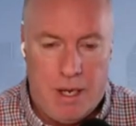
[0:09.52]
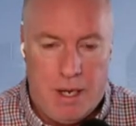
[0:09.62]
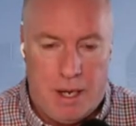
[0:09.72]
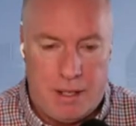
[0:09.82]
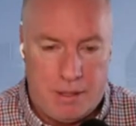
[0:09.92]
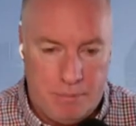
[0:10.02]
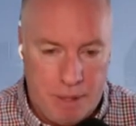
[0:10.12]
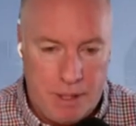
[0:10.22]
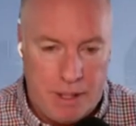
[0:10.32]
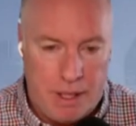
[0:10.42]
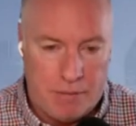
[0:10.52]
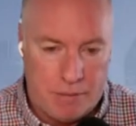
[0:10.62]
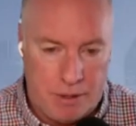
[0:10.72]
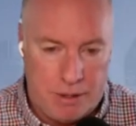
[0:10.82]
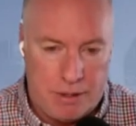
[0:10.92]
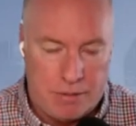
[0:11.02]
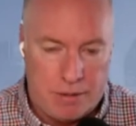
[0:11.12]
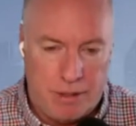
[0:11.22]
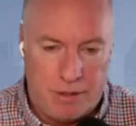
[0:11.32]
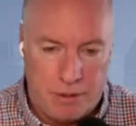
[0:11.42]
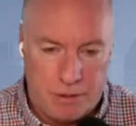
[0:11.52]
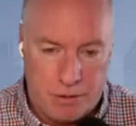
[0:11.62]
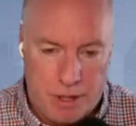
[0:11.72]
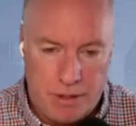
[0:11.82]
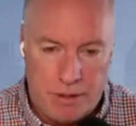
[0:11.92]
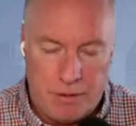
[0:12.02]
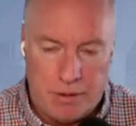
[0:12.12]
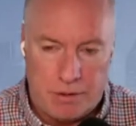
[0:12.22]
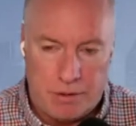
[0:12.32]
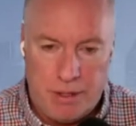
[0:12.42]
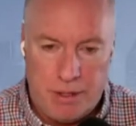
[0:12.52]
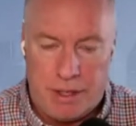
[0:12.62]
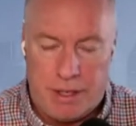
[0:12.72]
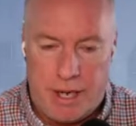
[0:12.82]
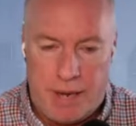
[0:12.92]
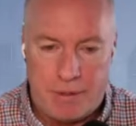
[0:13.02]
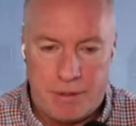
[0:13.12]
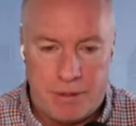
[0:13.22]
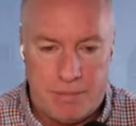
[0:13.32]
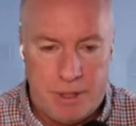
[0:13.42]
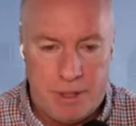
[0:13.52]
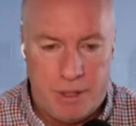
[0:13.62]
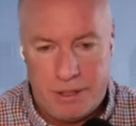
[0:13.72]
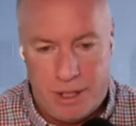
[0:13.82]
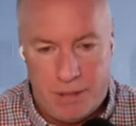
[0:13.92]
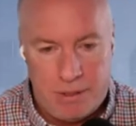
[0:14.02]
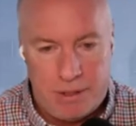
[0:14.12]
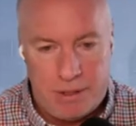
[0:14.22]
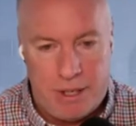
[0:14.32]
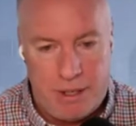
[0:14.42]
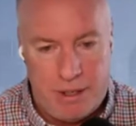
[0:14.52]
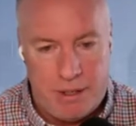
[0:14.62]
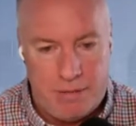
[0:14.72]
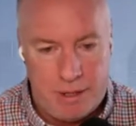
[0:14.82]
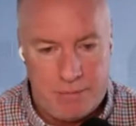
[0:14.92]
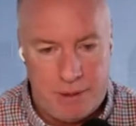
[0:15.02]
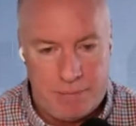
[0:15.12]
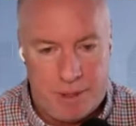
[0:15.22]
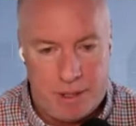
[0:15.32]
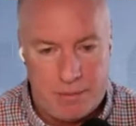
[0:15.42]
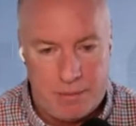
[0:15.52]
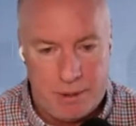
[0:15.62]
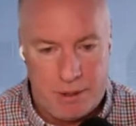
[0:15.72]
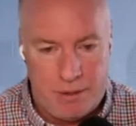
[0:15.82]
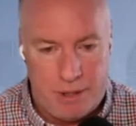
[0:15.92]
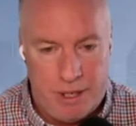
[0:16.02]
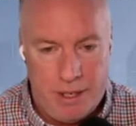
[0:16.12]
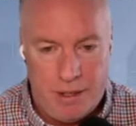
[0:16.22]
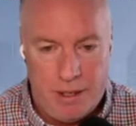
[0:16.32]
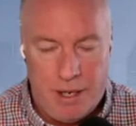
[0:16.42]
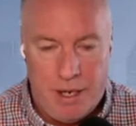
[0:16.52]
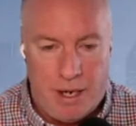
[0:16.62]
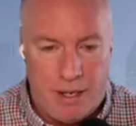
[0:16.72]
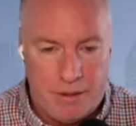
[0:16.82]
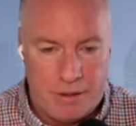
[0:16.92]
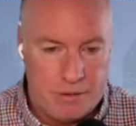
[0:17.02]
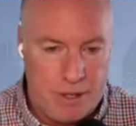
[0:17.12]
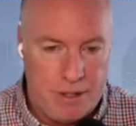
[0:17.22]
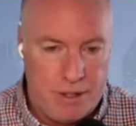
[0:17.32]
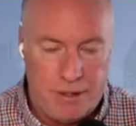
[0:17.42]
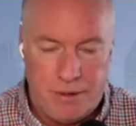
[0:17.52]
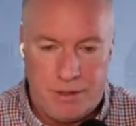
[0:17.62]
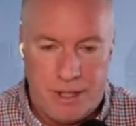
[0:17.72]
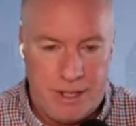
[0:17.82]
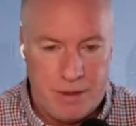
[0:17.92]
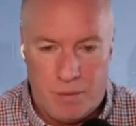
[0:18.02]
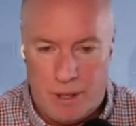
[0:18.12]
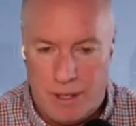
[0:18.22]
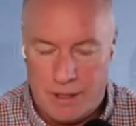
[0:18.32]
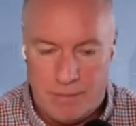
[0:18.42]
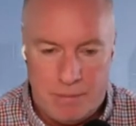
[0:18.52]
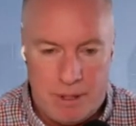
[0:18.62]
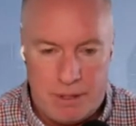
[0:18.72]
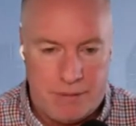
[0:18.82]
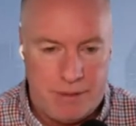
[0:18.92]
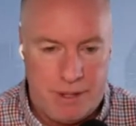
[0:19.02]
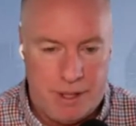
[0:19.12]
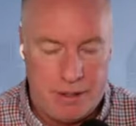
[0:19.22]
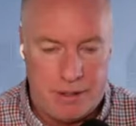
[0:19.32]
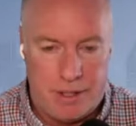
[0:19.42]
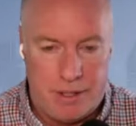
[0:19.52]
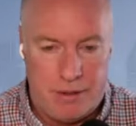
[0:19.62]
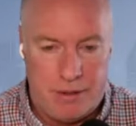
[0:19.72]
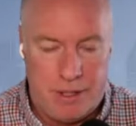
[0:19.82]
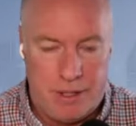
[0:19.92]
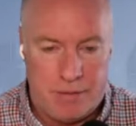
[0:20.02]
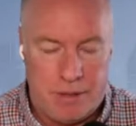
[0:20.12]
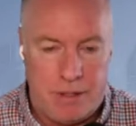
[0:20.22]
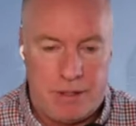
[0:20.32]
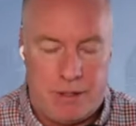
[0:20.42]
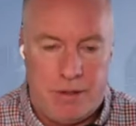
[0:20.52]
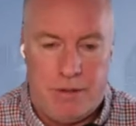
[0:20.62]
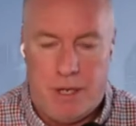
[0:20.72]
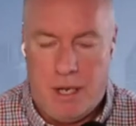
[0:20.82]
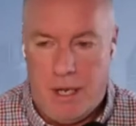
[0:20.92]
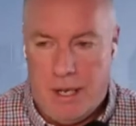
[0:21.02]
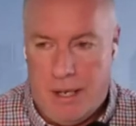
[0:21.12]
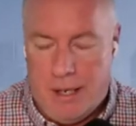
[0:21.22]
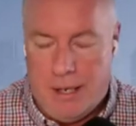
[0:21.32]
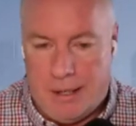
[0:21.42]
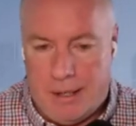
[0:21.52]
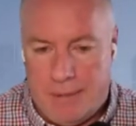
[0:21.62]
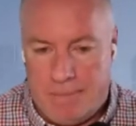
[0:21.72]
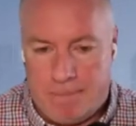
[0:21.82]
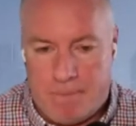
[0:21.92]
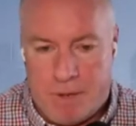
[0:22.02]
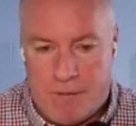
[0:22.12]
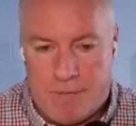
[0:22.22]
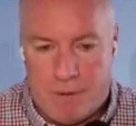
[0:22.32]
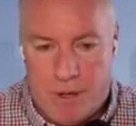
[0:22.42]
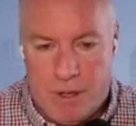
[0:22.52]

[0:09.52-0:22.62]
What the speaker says: and to mitigate risk, right? So you're trying to capture as much upside in the investment possibility as you can, and you're trying to take away as much of the downside as you can, right? So um, for